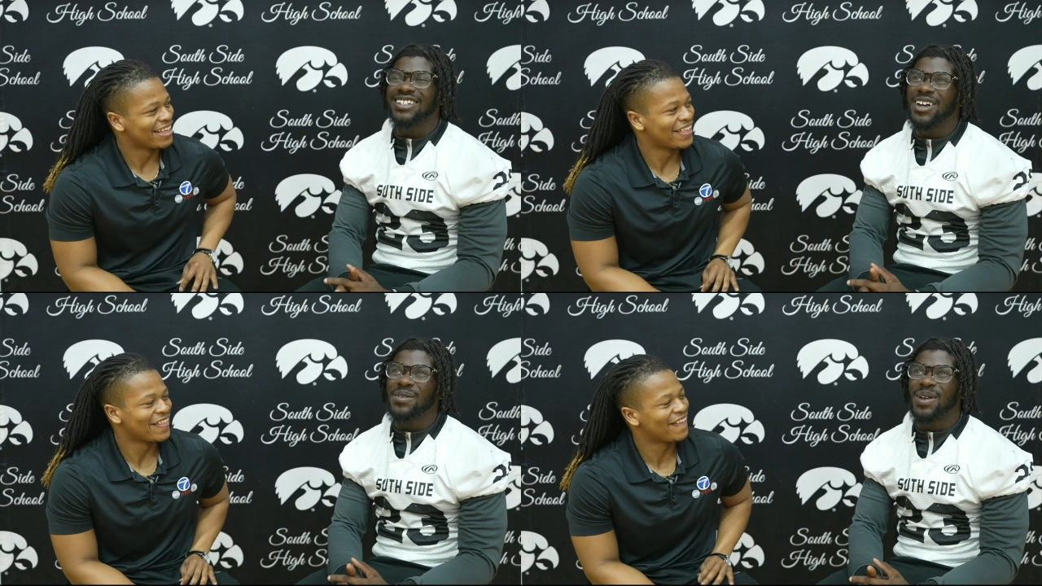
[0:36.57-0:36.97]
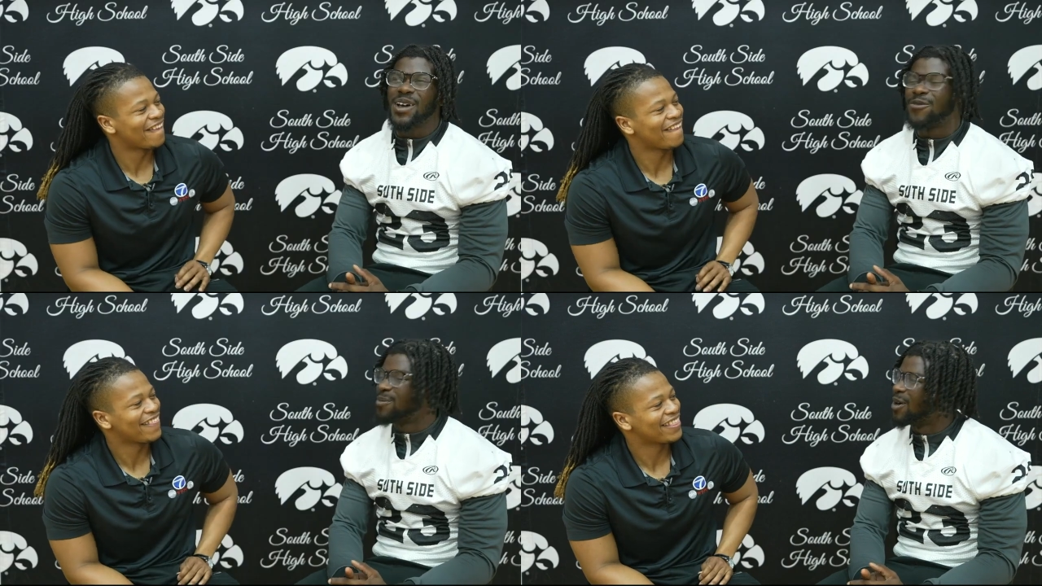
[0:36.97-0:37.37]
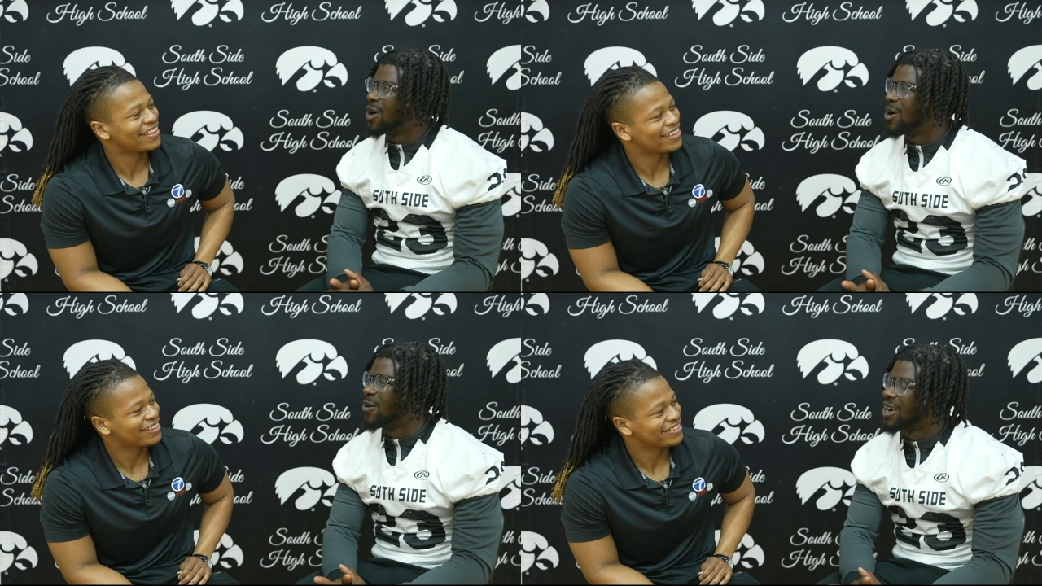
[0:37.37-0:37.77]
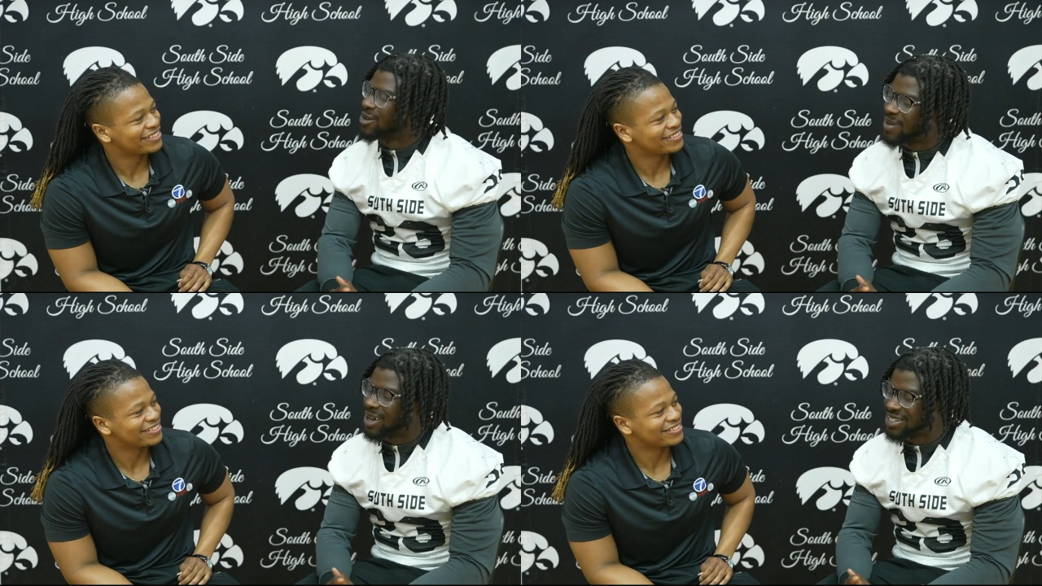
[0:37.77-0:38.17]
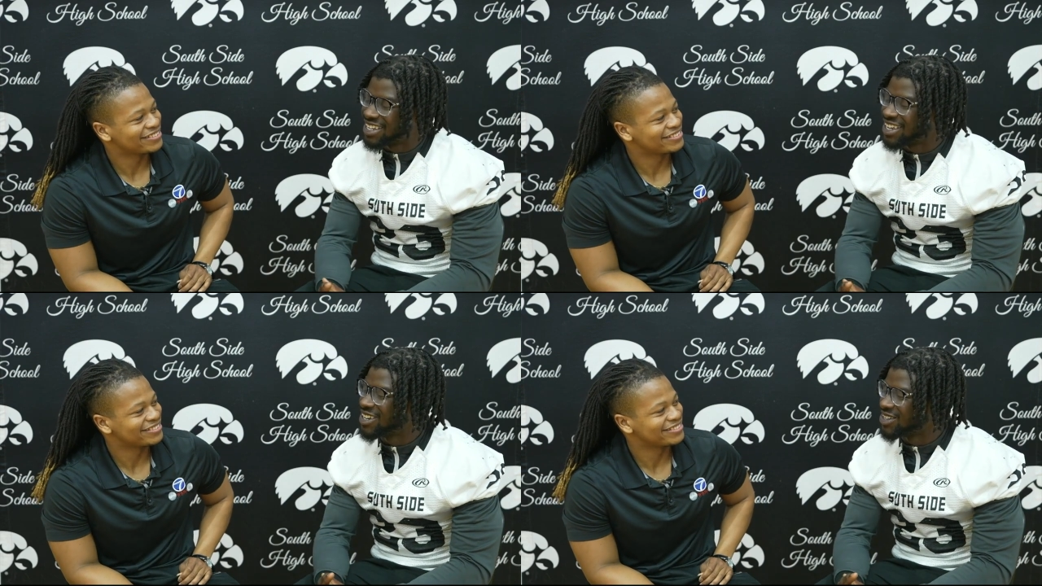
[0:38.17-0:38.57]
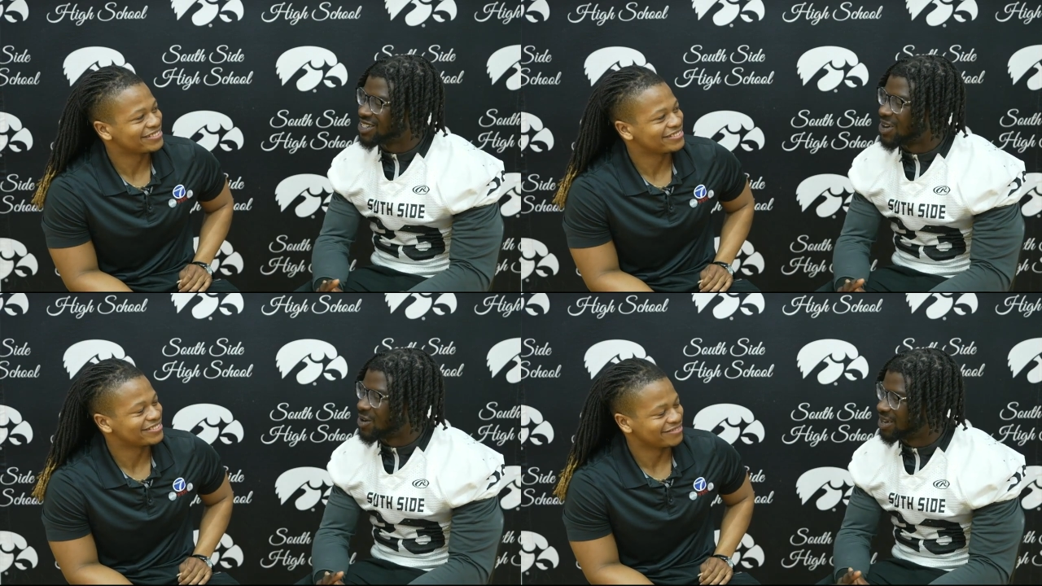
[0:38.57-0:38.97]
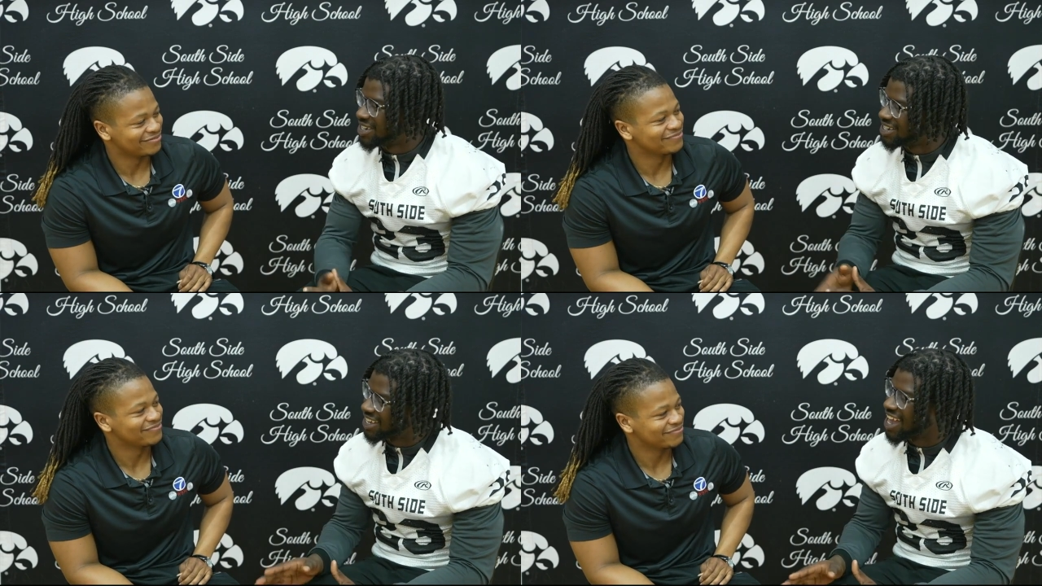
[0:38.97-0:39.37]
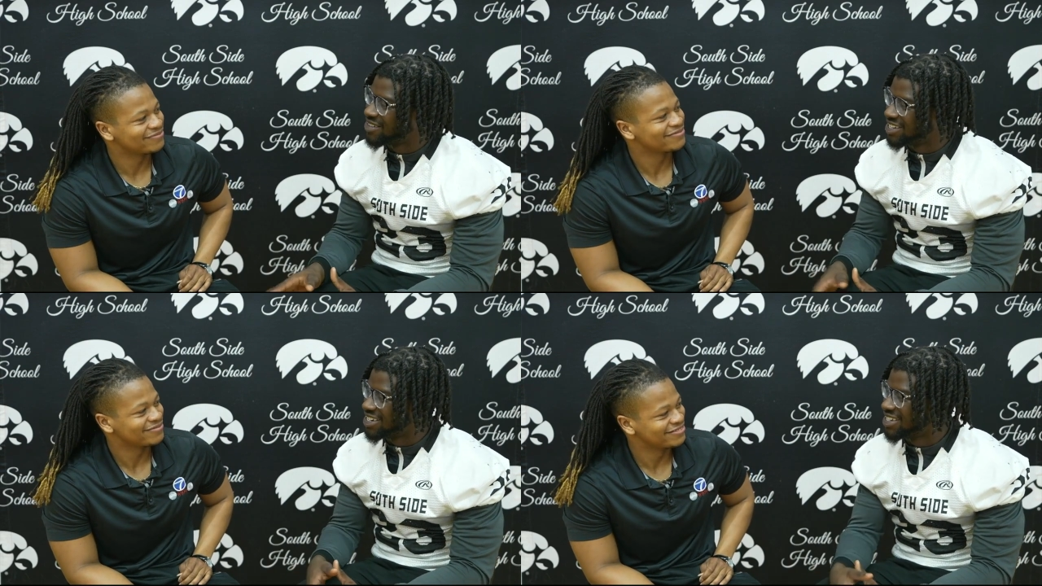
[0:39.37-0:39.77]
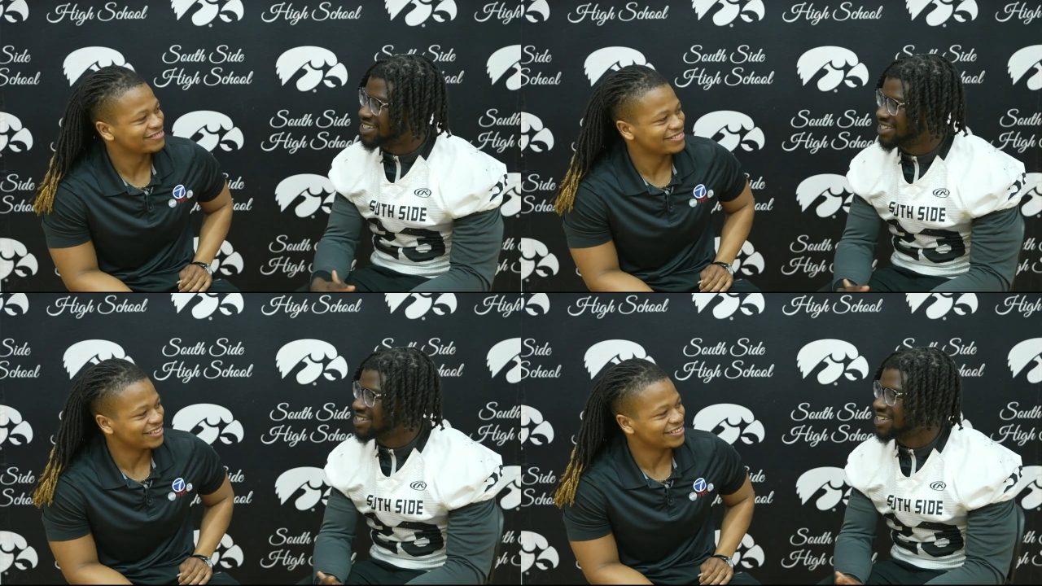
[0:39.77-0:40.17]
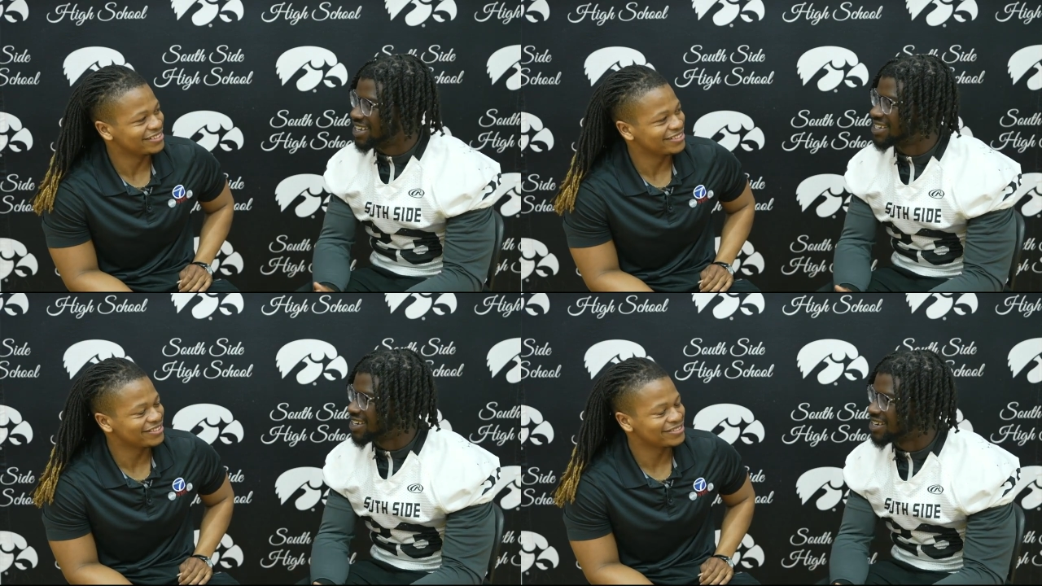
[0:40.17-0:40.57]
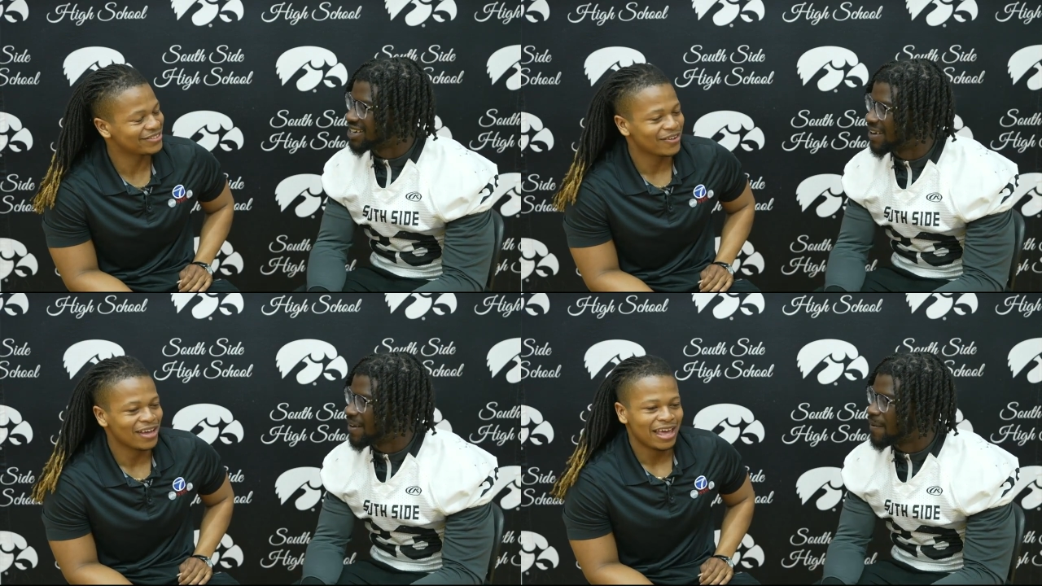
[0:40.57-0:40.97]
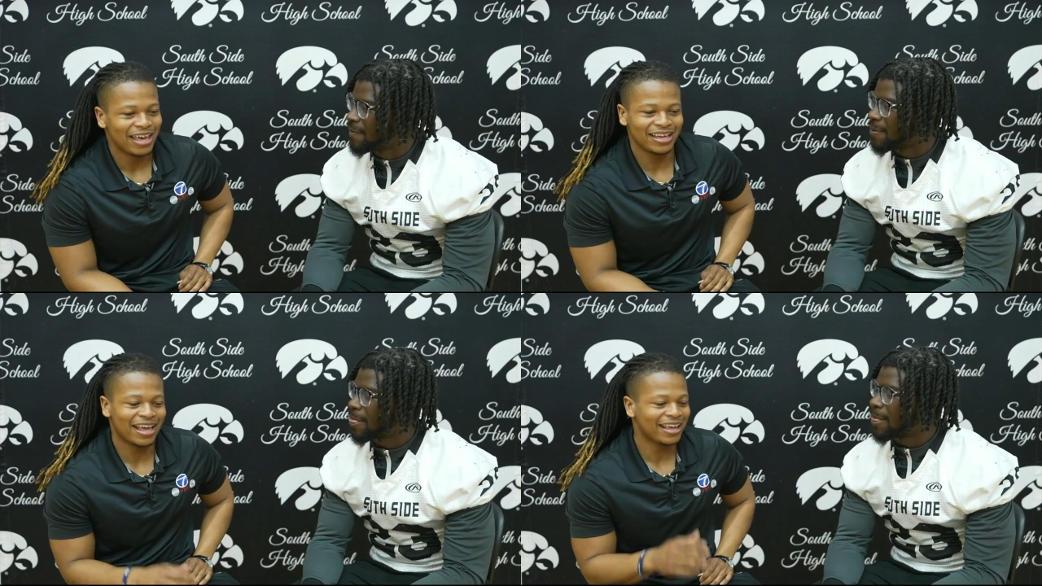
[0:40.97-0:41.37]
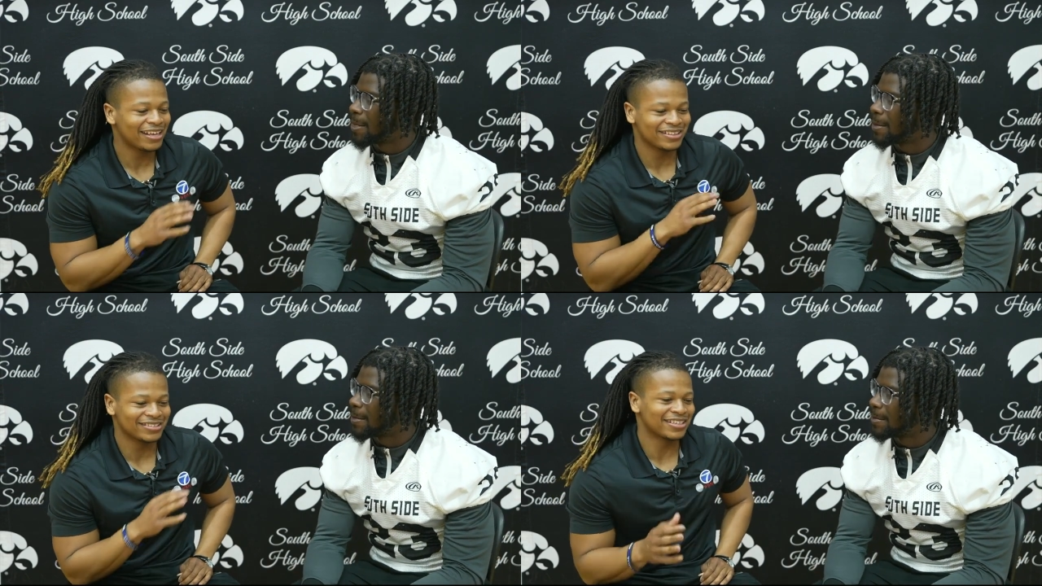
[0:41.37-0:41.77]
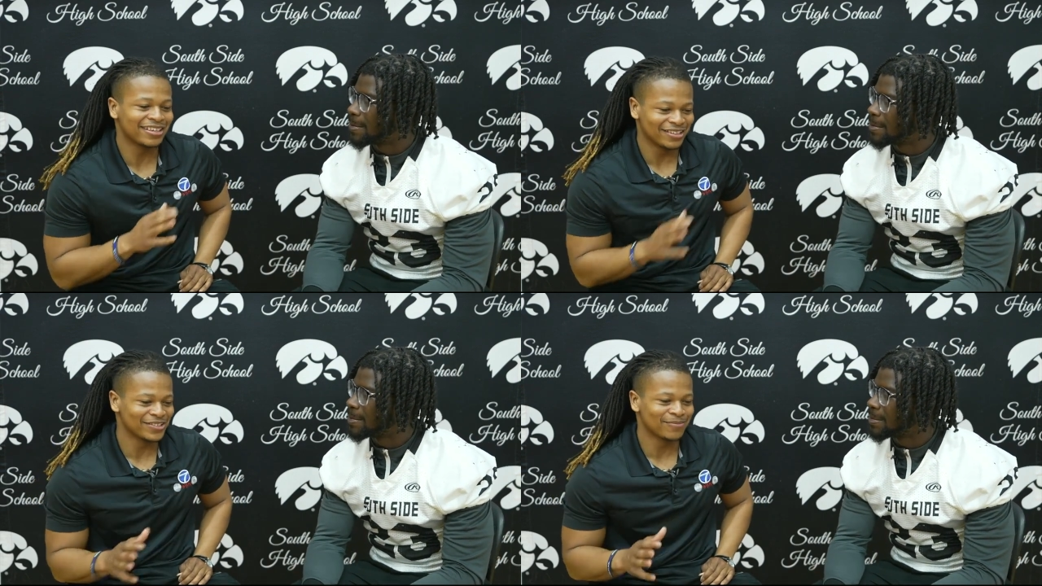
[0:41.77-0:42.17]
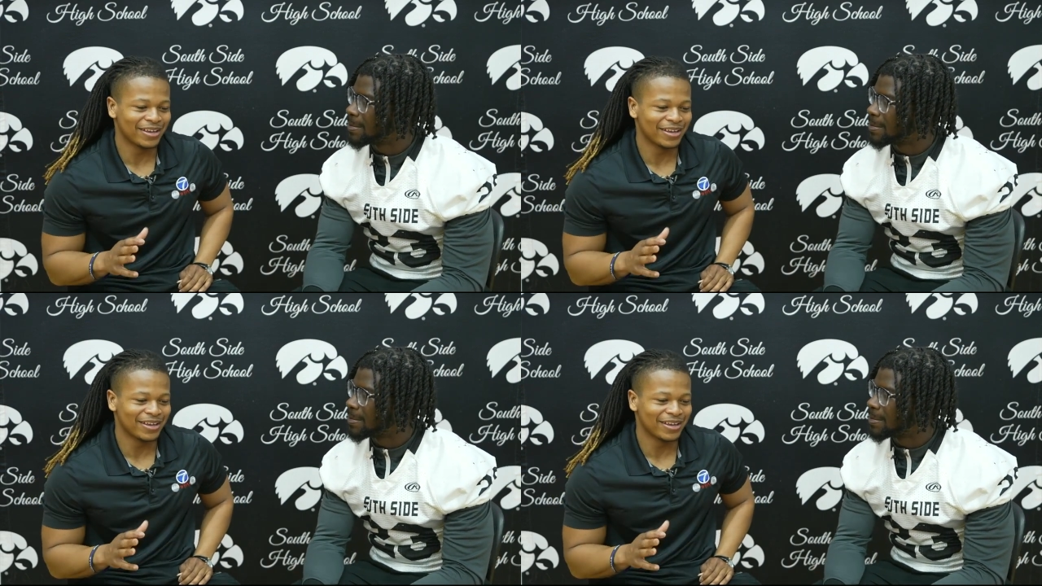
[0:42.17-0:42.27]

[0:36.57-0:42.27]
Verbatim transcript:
Speaker 1: I started playing football when I was about 10 years old in the county league. Yeah, 10 years old. And I got to say this,